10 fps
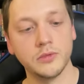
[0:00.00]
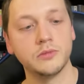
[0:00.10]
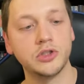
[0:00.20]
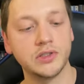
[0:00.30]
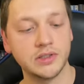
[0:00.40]

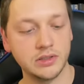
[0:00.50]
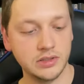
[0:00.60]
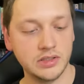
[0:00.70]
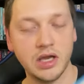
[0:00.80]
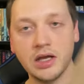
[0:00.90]
Just
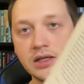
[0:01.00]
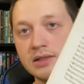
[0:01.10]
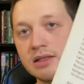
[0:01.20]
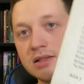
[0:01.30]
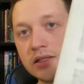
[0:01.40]
tons
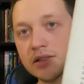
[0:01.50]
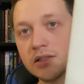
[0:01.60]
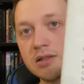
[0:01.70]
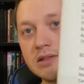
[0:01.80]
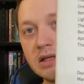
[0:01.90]
and tons of
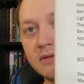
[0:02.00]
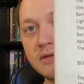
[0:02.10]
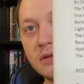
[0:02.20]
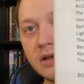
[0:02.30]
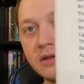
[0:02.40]
good stuff.
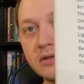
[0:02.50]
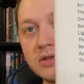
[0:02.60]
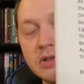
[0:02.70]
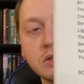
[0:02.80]
I think there's,